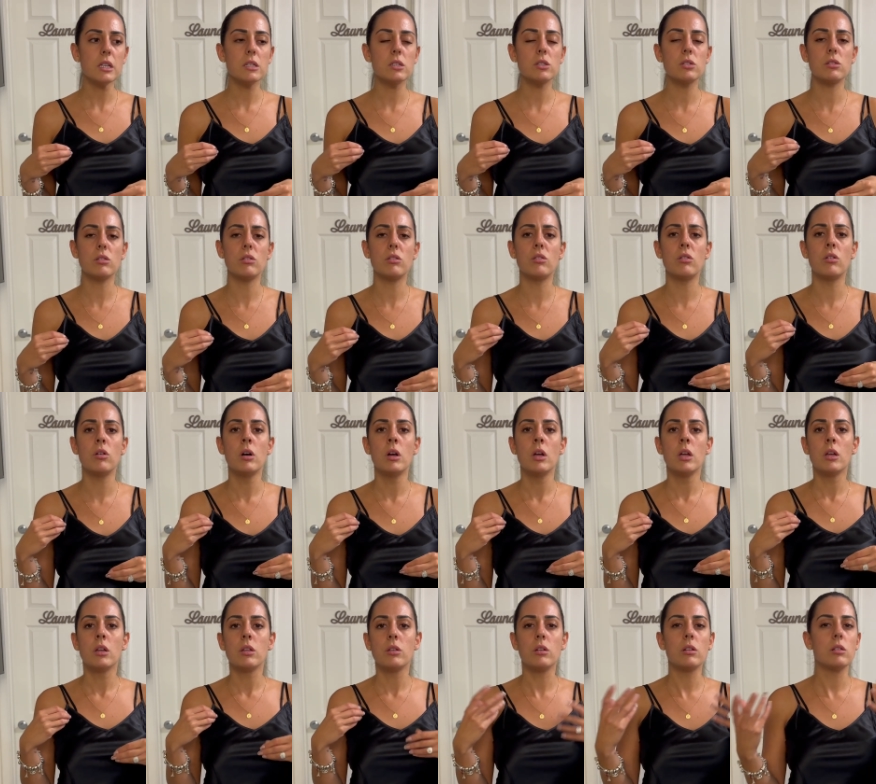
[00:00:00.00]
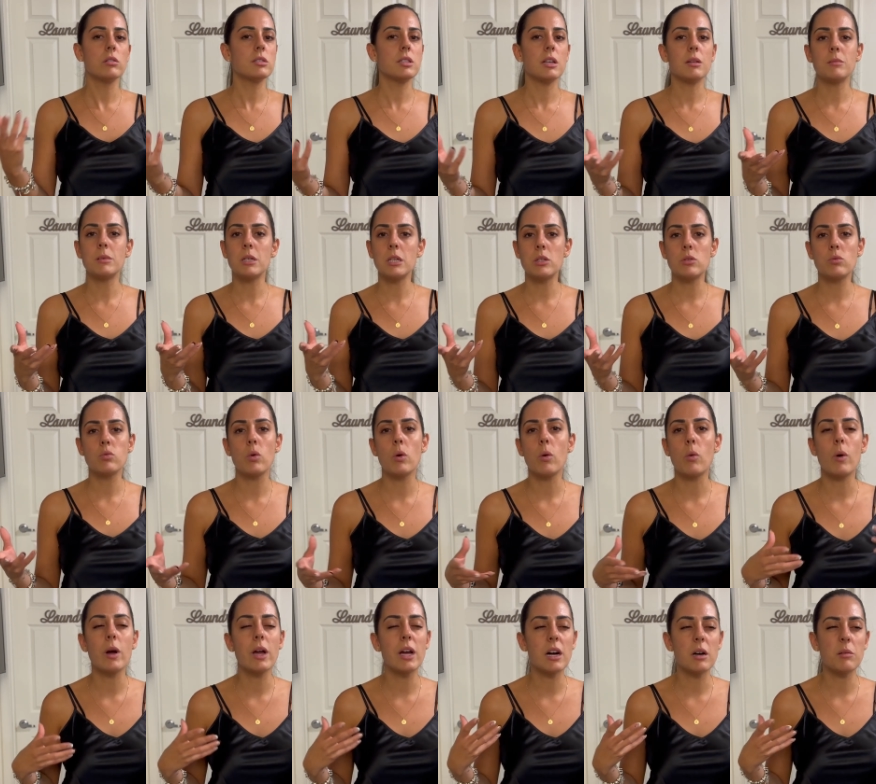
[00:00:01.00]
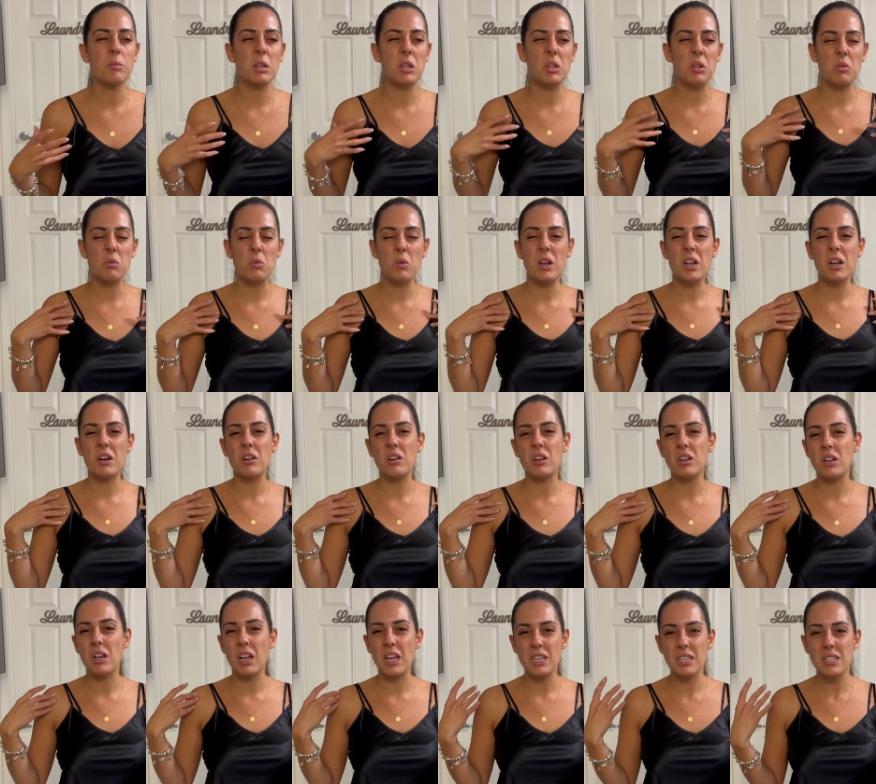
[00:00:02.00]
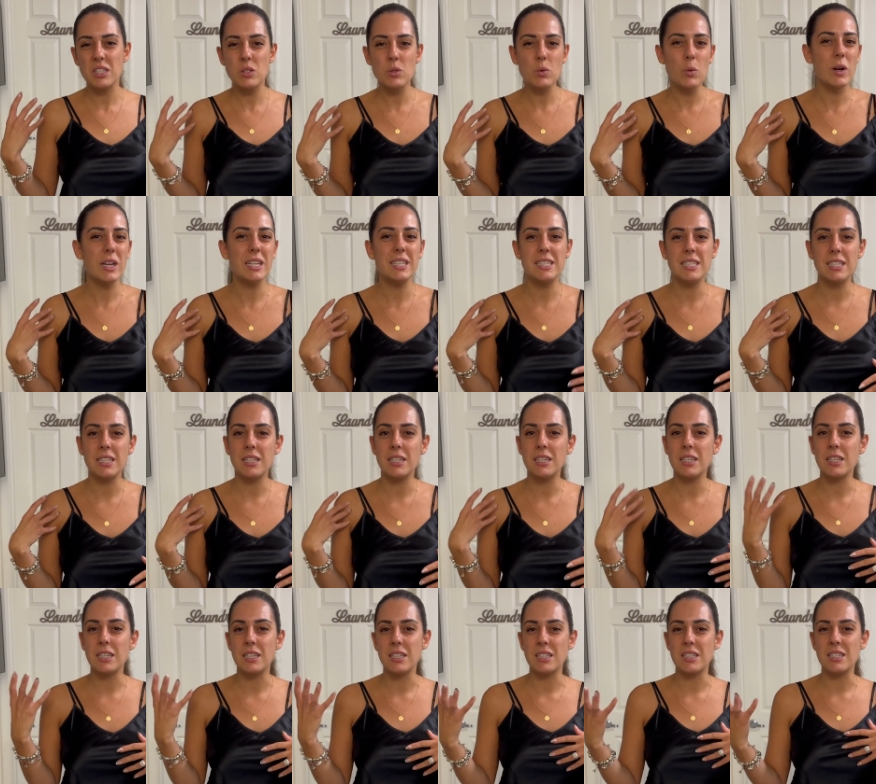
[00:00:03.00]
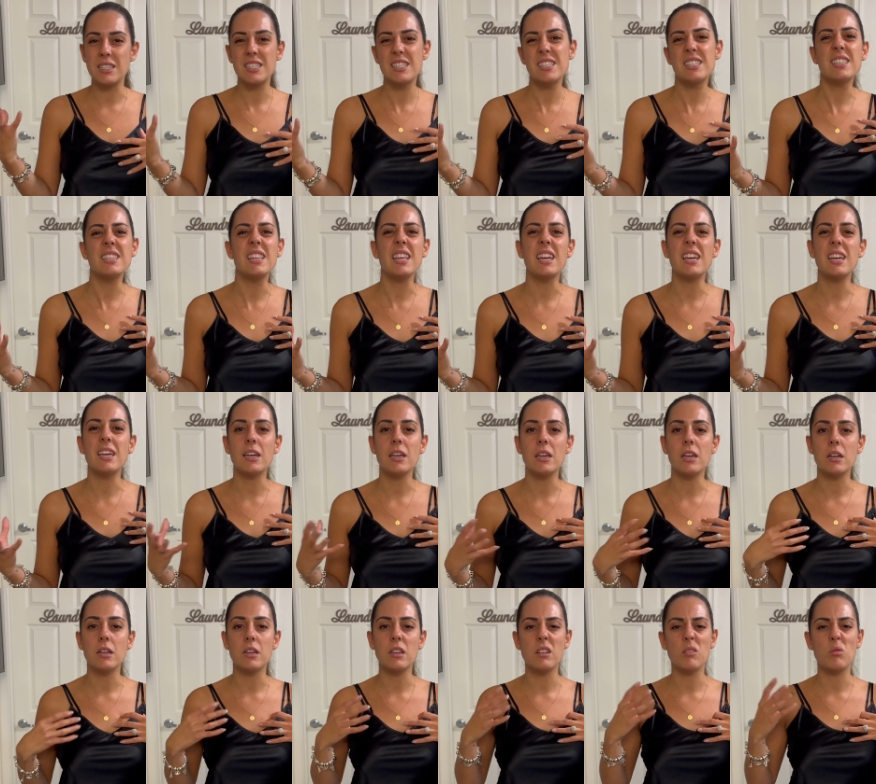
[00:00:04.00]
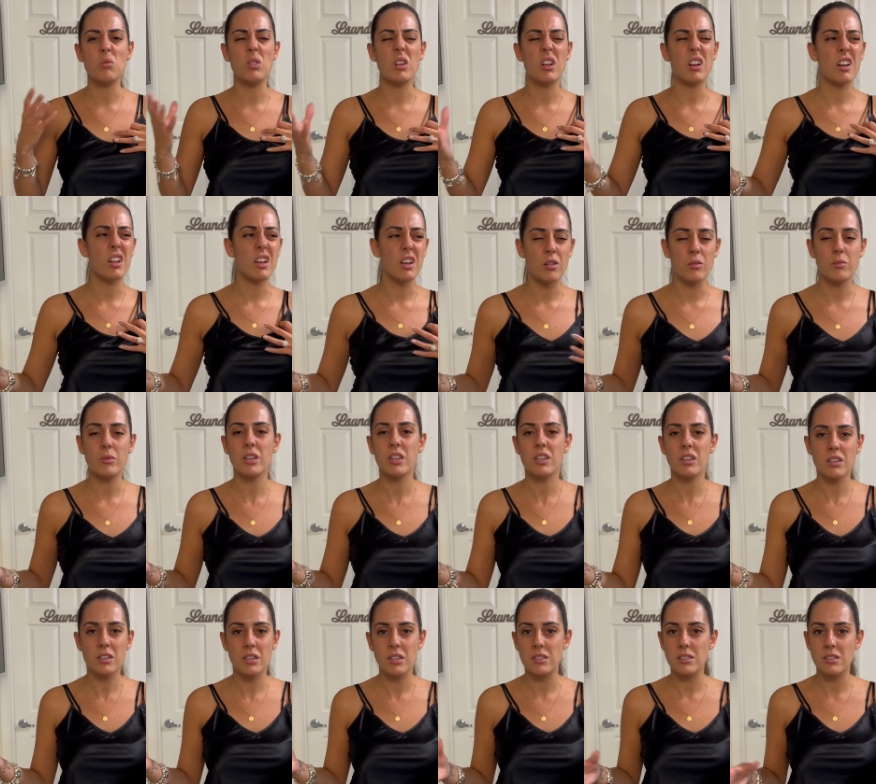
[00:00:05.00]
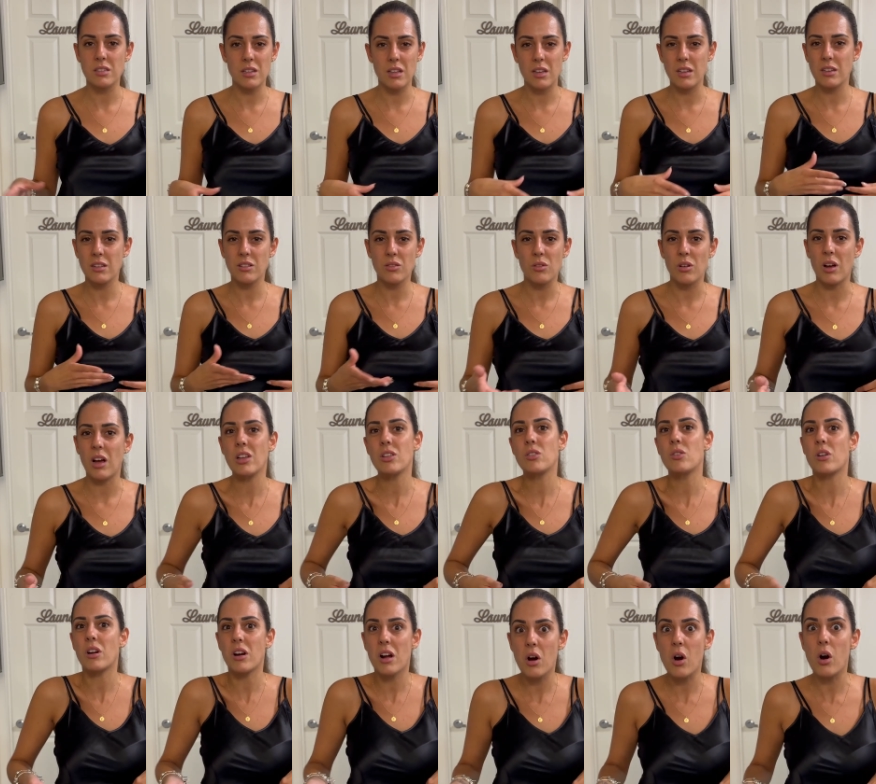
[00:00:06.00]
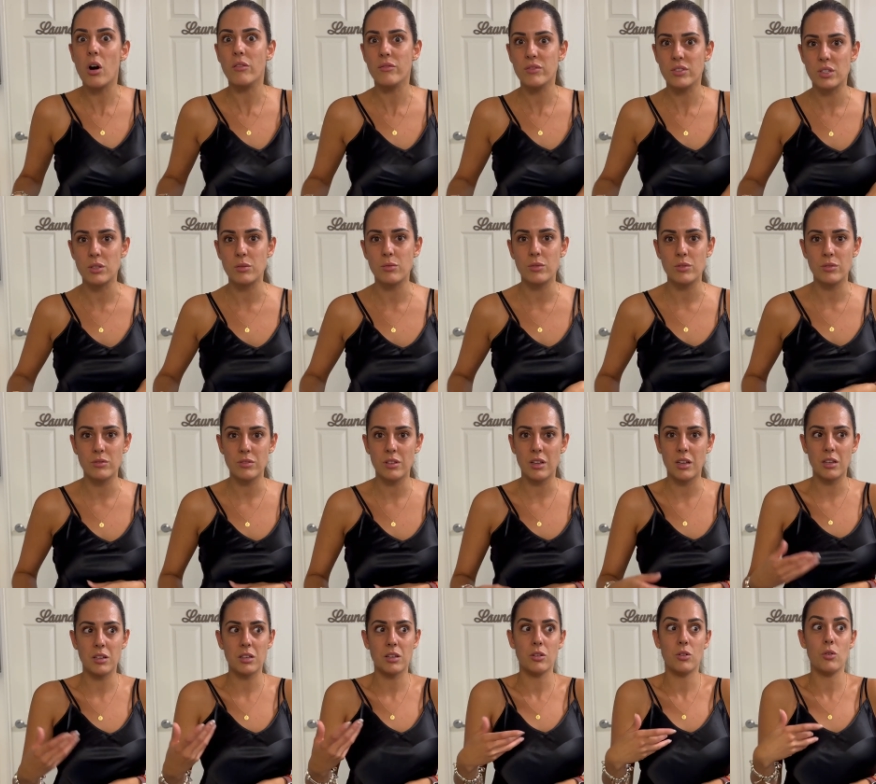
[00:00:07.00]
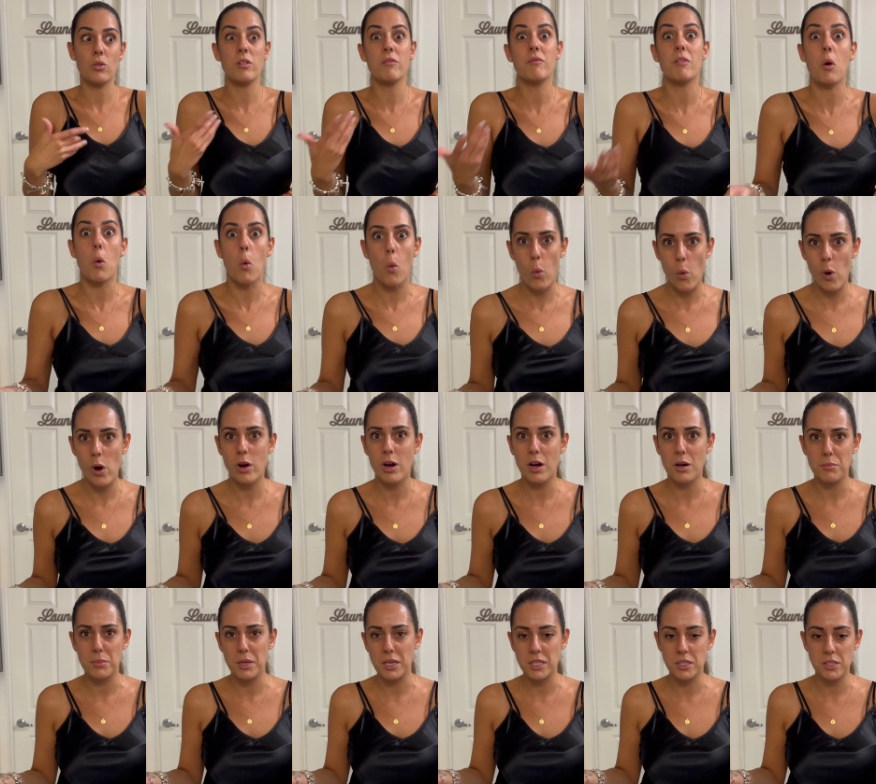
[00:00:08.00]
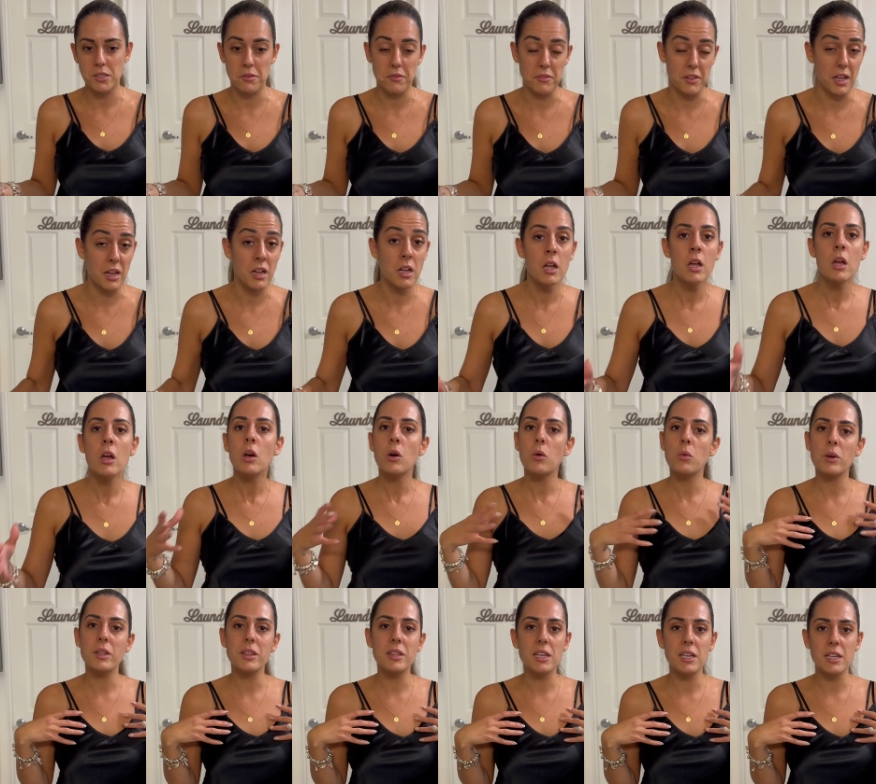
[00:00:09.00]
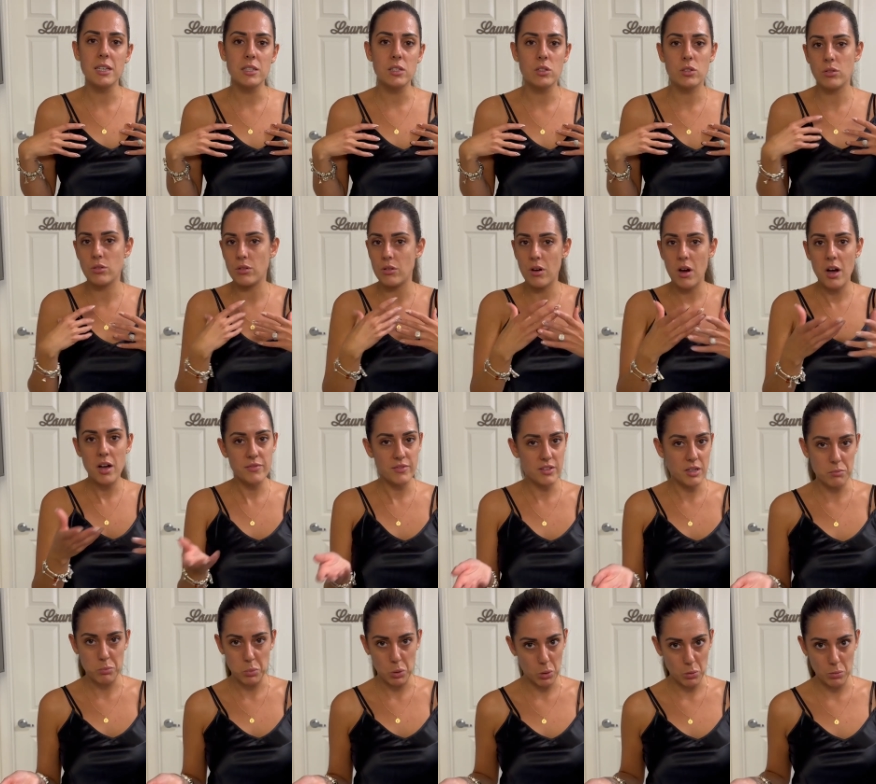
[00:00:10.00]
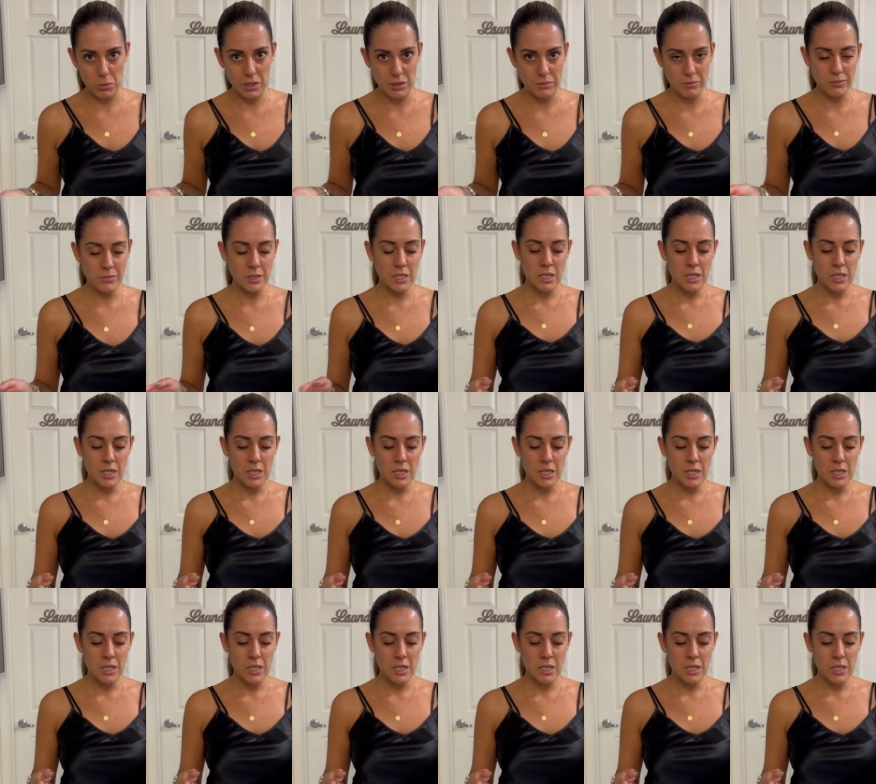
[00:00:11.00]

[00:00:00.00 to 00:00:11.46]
so, you know, sometimes we wake up and we're like sweaty and sticky and we're like, oh my goodness, like you're uncomfortable. Like you even woke up because of that. With this, you don't have that problem.